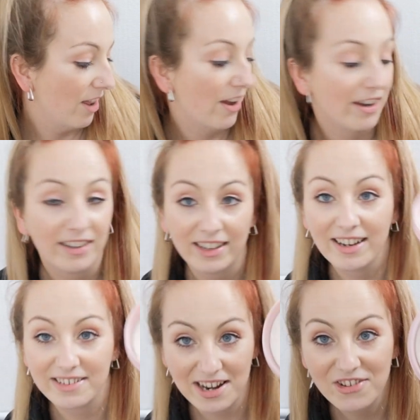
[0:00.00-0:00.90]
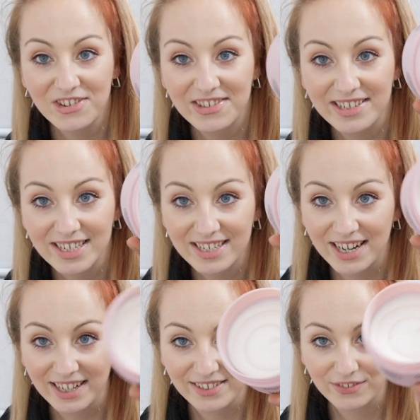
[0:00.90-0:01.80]
like the attention to
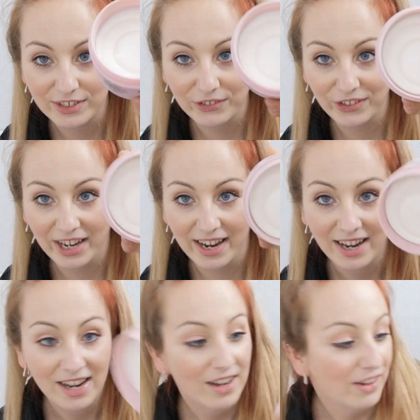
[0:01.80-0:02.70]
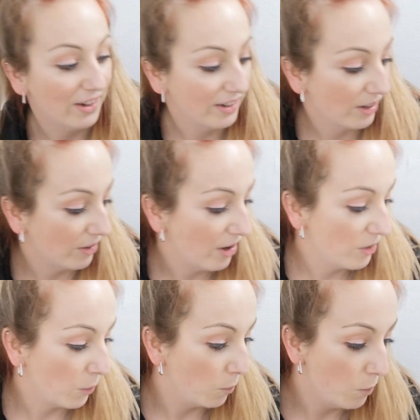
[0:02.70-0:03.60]
detail is real there. Like I
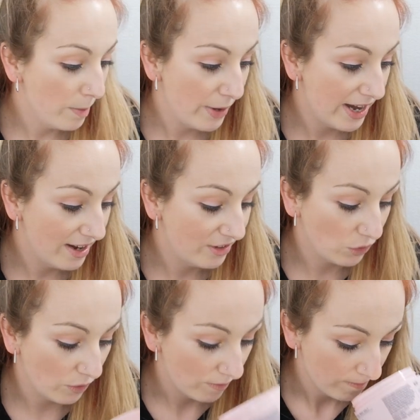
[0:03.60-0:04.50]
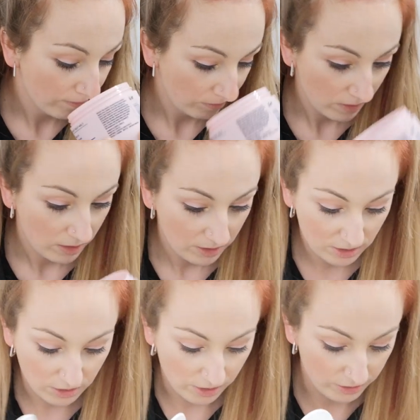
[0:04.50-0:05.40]
like whippy sort of
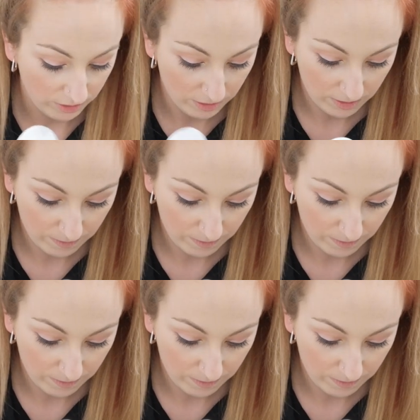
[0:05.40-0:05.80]
style.